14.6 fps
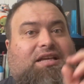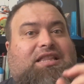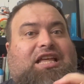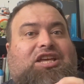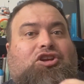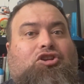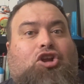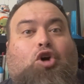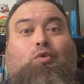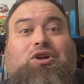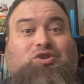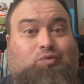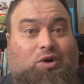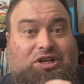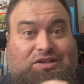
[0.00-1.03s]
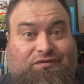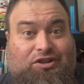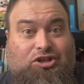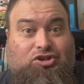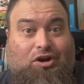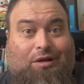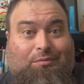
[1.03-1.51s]
that you know which one is for
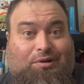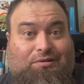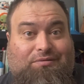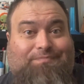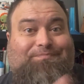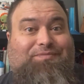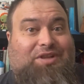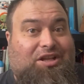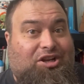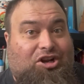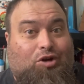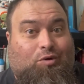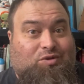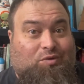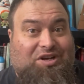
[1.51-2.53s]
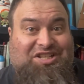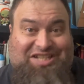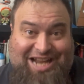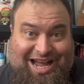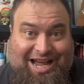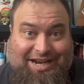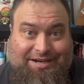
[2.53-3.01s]
the trombone, and you know which one is
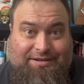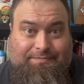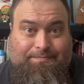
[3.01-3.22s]
not.